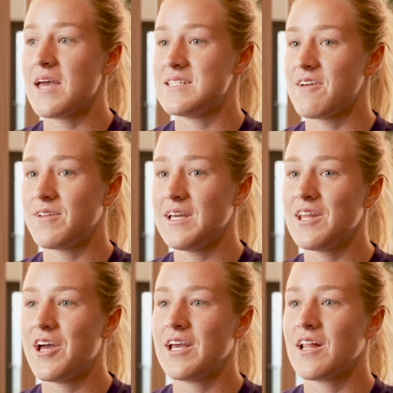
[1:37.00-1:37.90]
Yeah, definitely
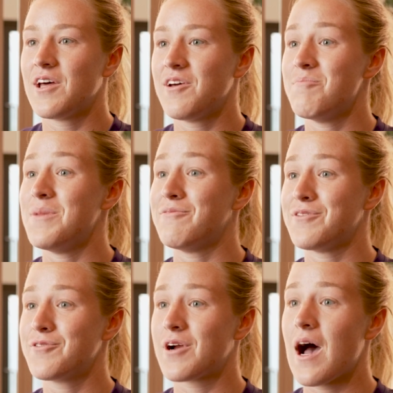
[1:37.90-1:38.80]
learning a lot of
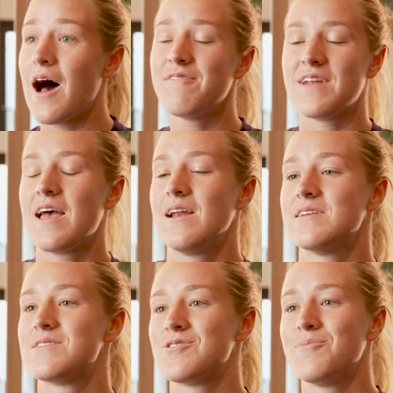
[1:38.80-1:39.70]
midfield craft, and
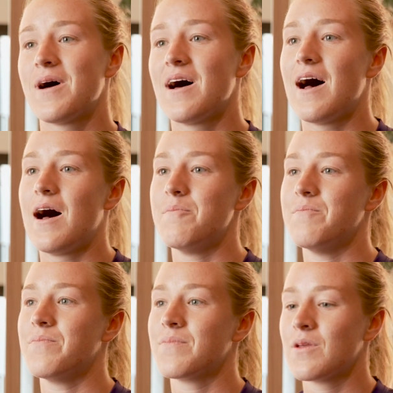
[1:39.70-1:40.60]
it's super
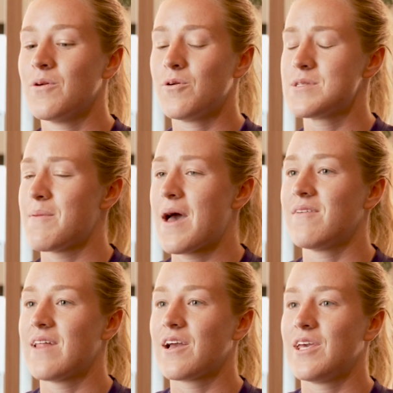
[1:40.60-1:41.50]
awesome having
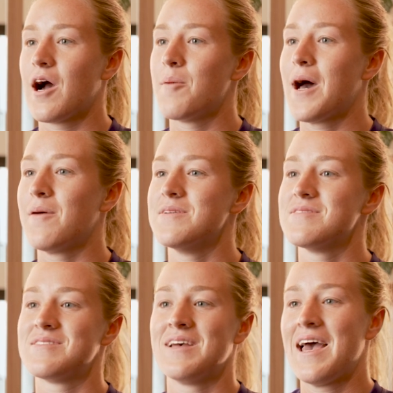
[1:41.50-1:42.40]
like Kiara
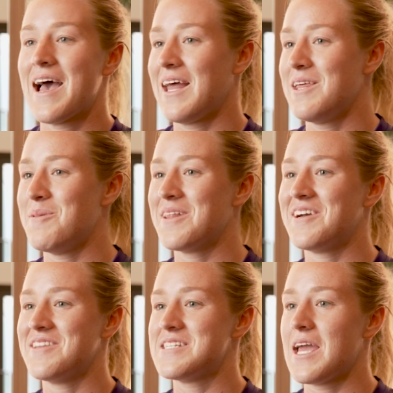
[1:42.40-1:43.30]
Bowers, Hayley Miller
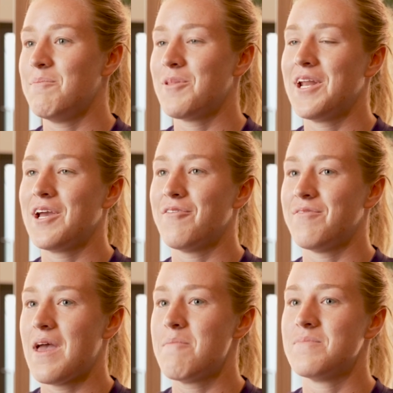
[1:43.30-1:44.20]
and the team, learning off
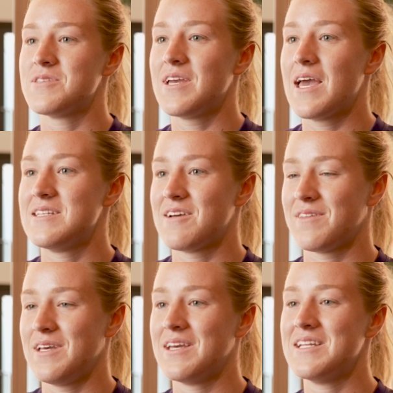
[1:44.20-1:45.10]
them. So yeah,
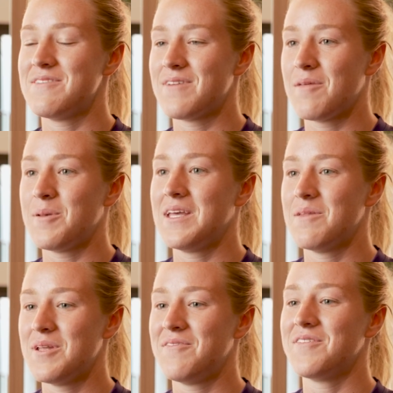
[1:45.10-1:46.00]
definitely developing in
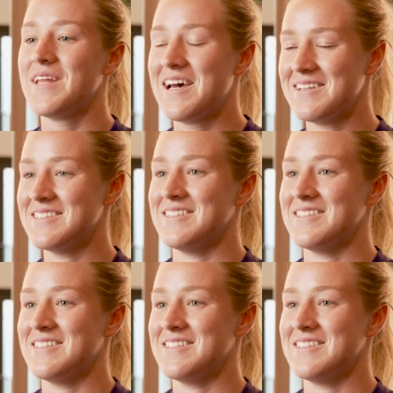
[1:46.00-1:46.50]
the midfield there.